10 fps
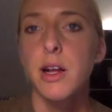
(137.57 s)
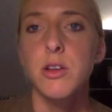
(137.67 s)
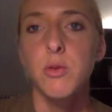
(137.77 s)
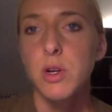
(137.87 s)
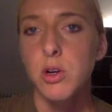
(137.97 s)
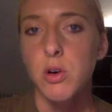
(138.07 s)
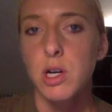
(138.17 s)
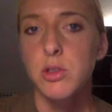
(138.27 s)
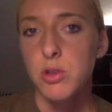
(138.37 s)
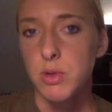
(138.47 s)
I don't want to go
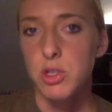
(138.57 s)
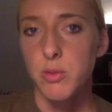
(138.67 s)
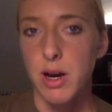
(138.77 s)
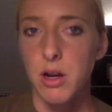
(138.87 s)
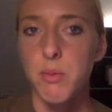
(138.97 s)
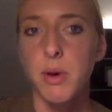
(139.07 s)
on too much about it,